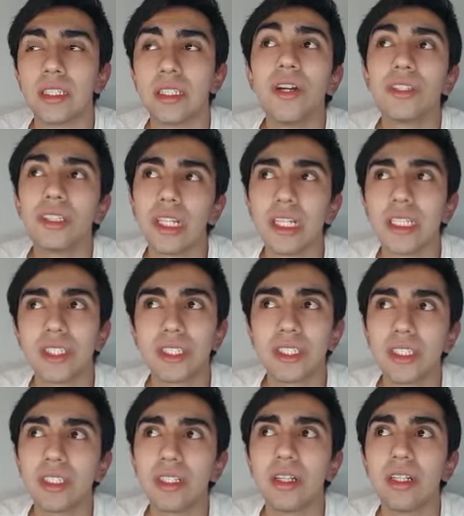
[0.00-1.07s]
oscillation
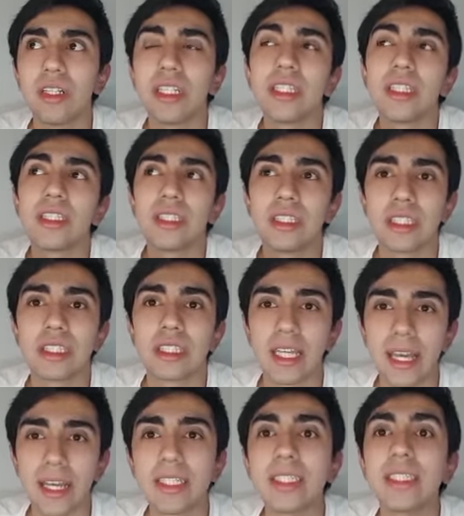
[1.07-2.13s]
in this
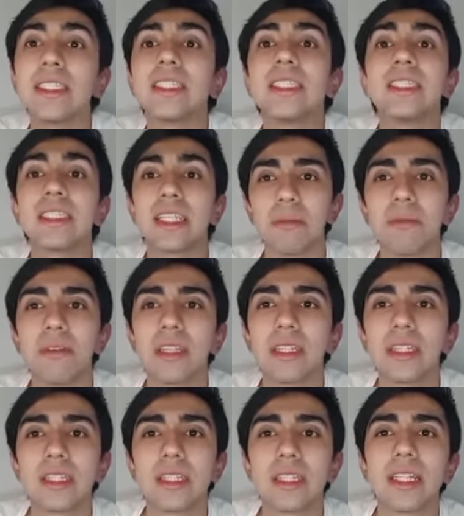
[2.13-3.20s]
case is the same
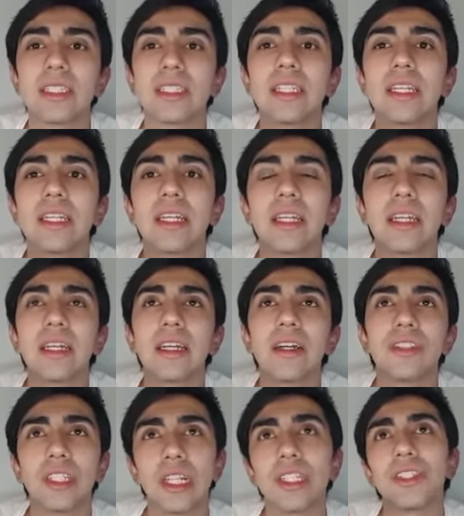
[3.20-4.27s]
that the
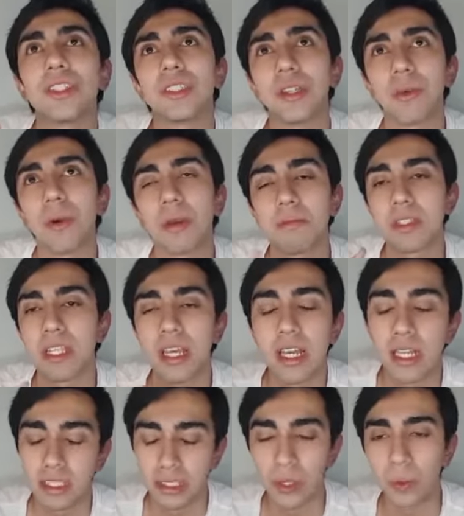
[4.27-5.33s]
oscillation in the waves.
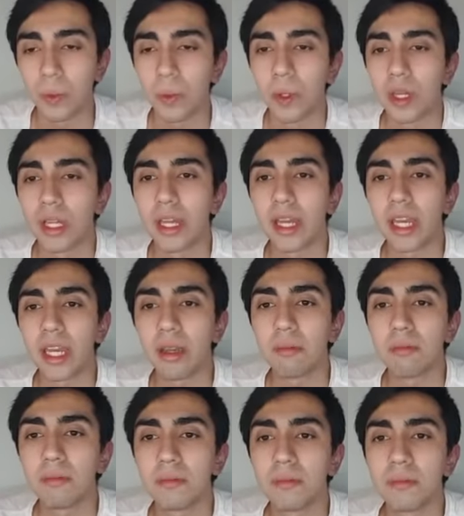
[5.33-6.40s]
So
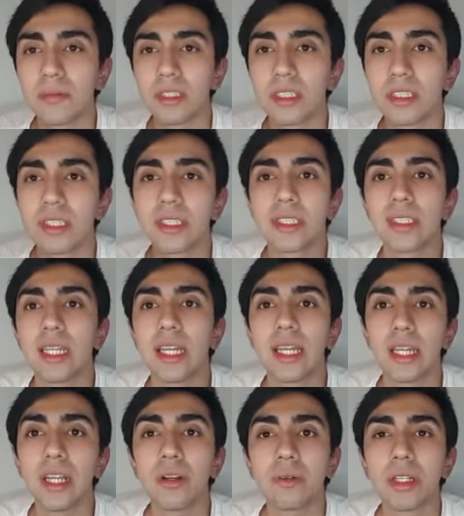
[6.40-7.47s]
the
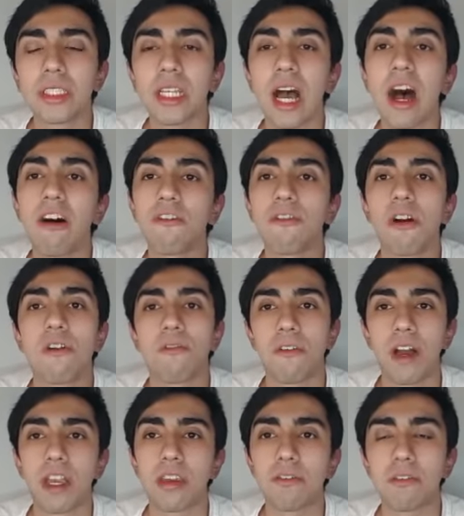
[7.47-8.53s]
earthquakes have
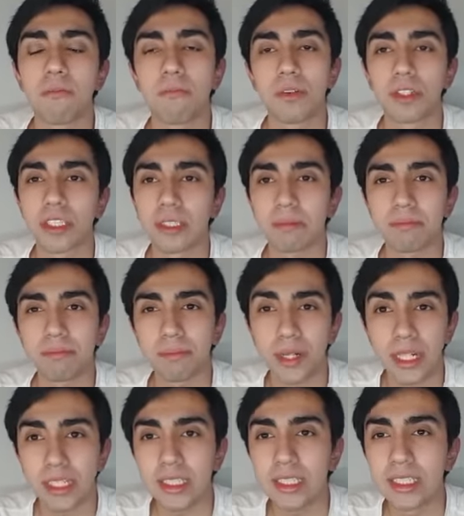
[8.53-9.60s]
five important
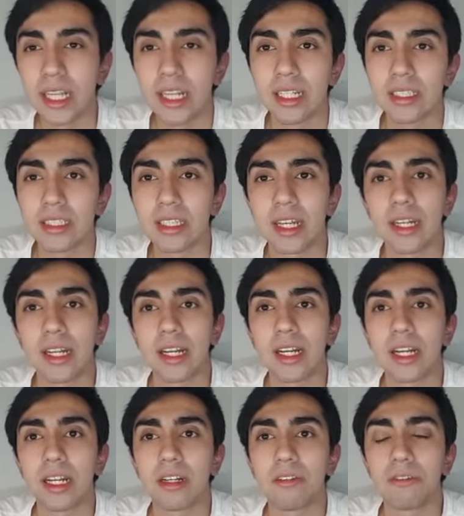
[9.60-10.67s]
parts that
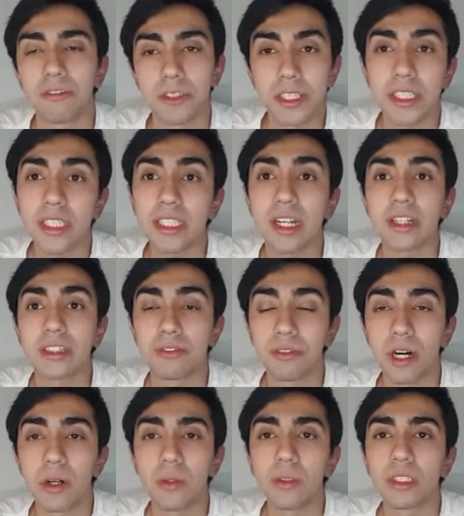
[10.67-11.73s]
are: first are the
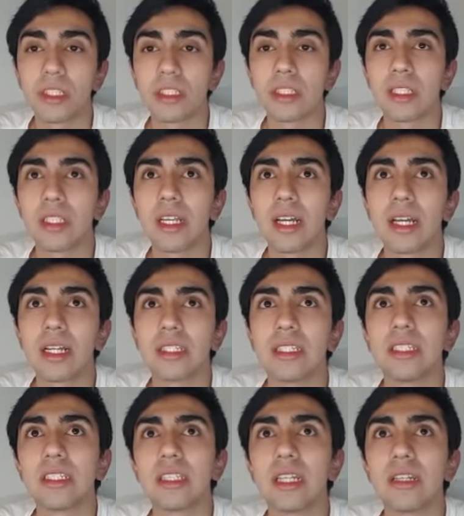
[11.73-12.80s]
fault, that
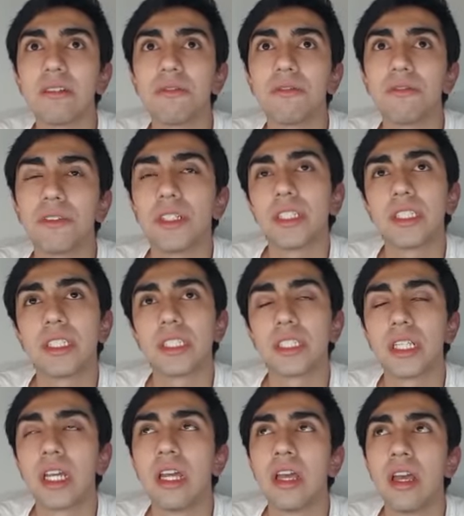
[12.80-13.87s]
is the first